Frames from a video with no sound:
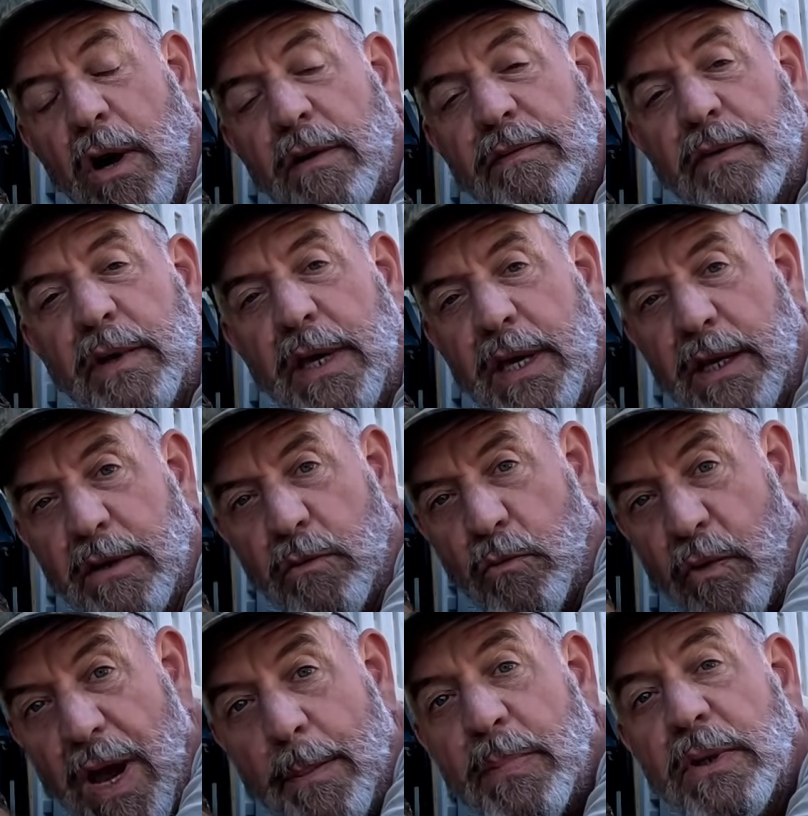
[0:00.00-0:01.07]
off
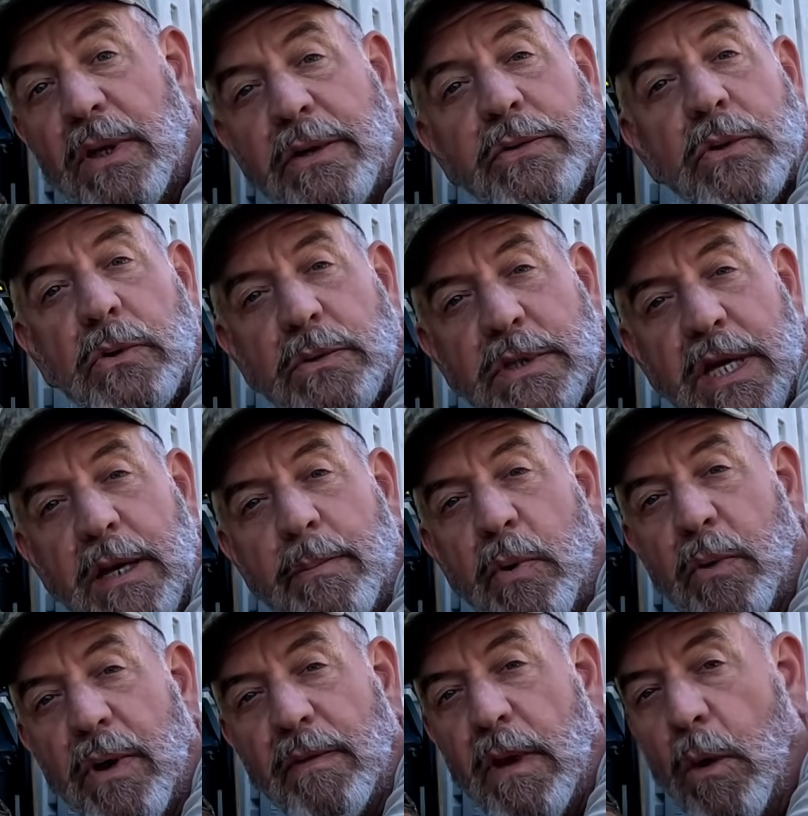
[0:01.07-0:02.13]
and wrap electrical tape
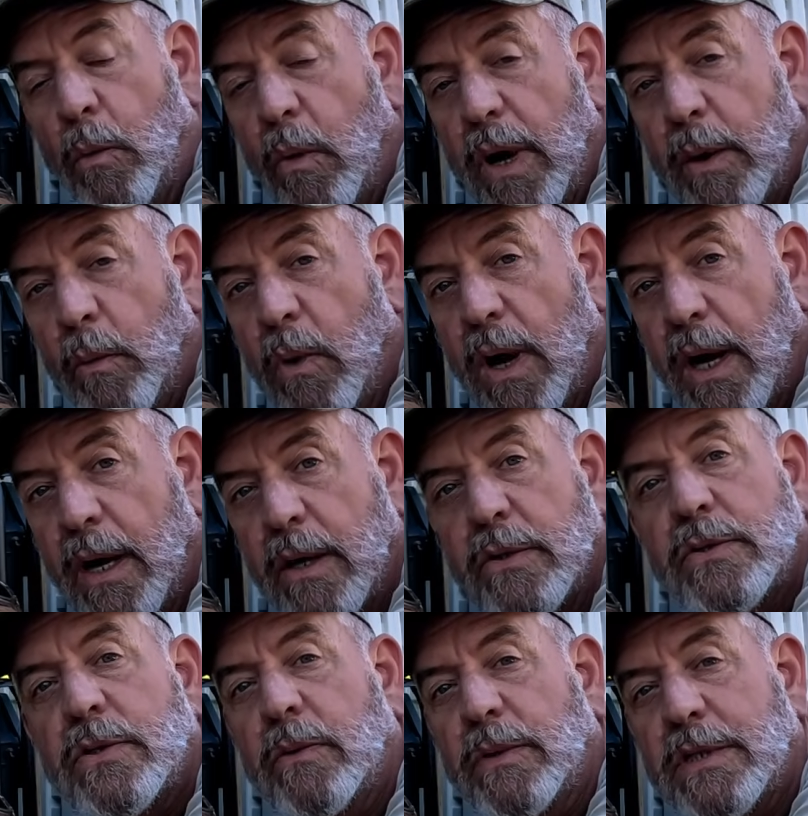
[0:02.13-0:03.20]
around that white wire
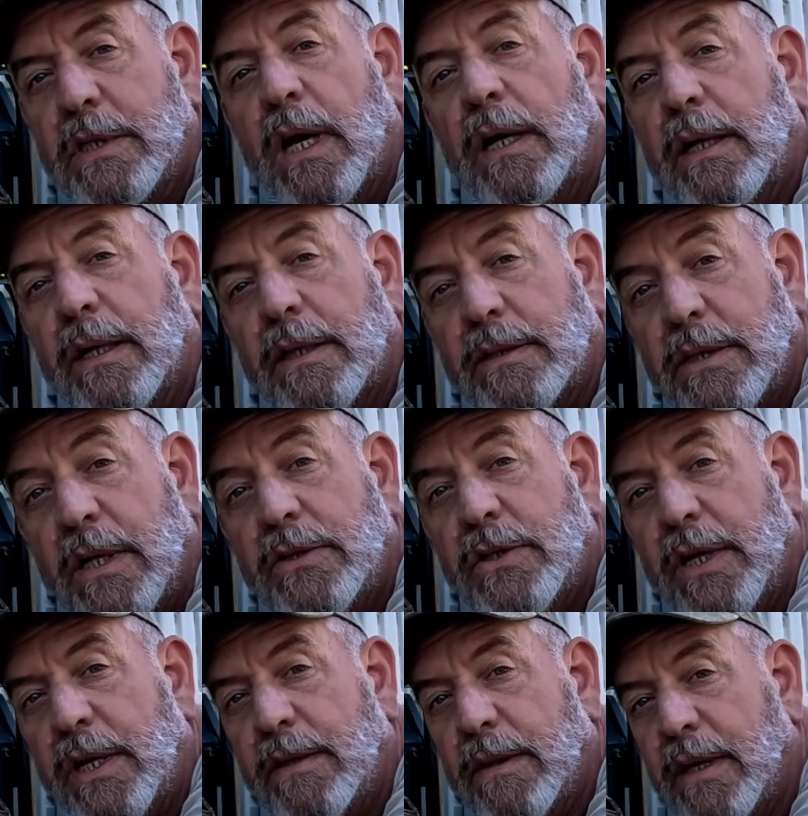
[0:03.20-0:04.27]
so it's not going to
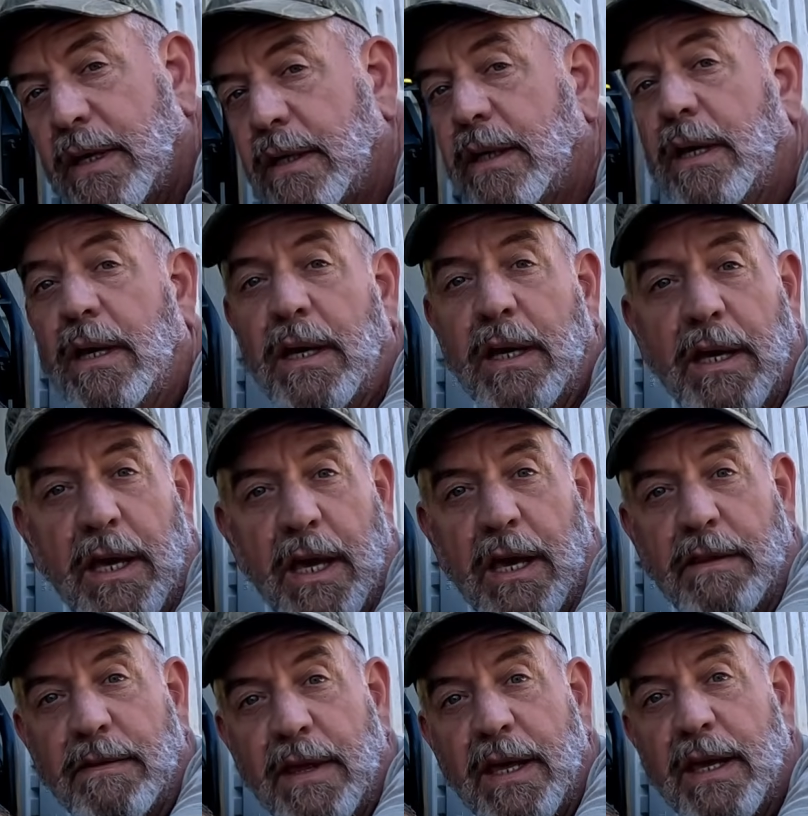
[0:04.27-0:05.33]
touch anything
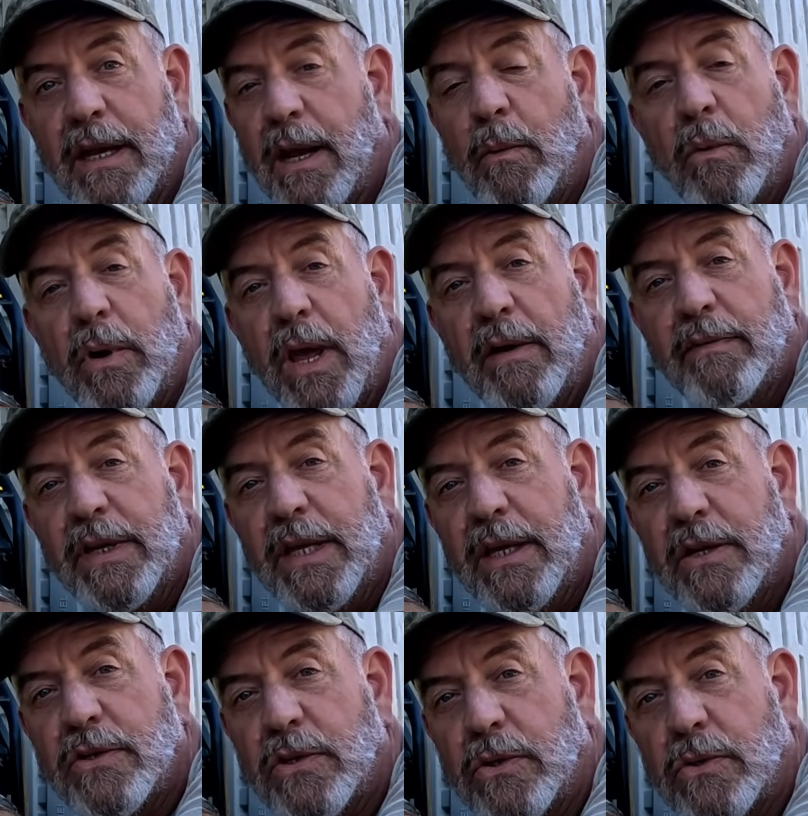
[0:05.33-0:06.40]
and then I won't have any
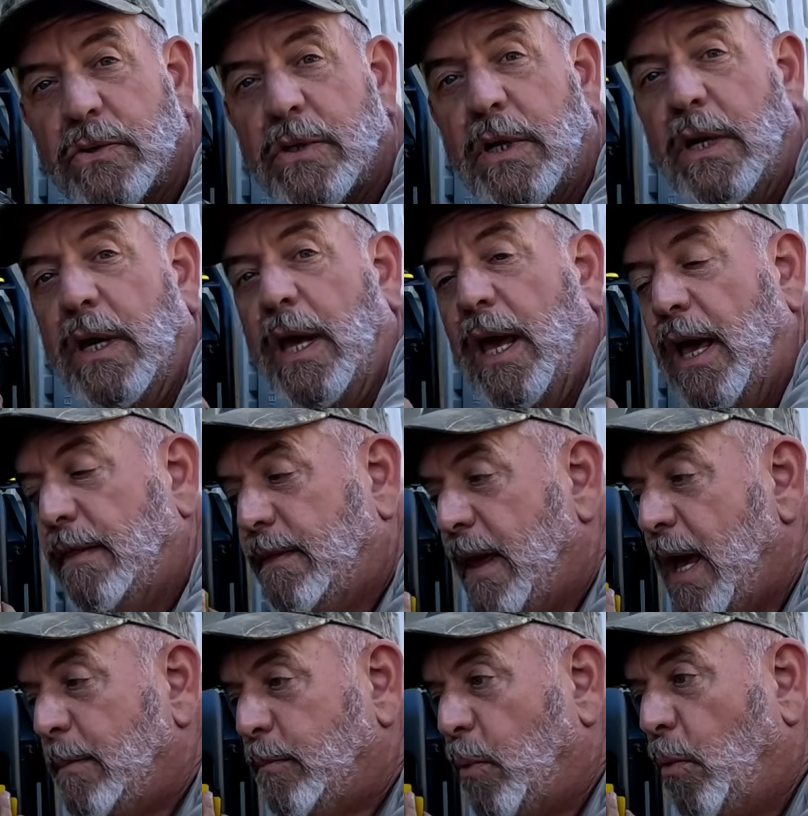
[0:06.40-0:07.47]
issues at
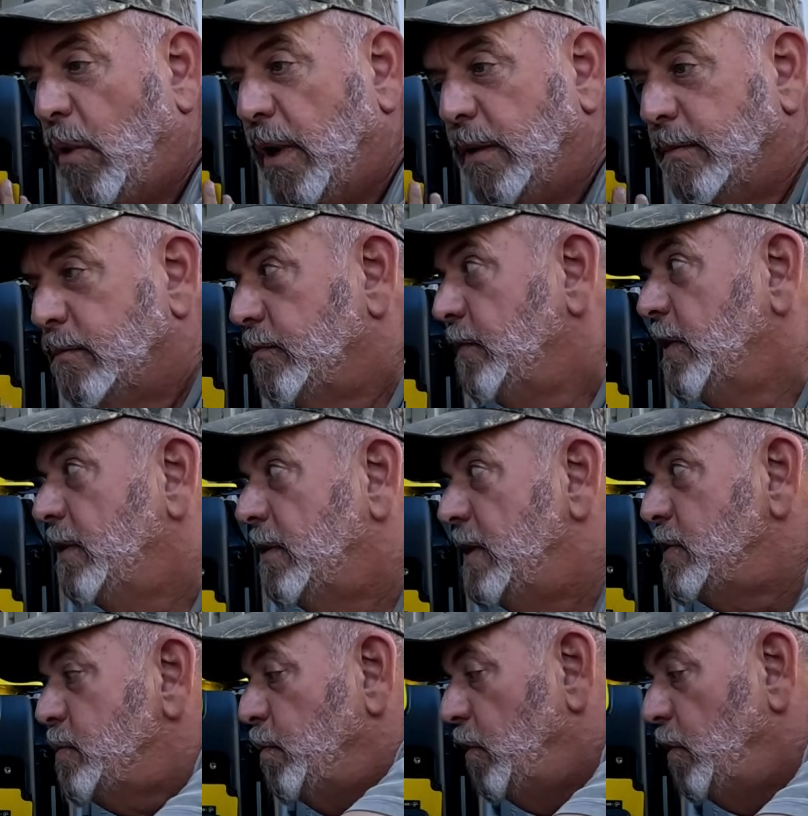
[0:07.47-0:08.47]
that point this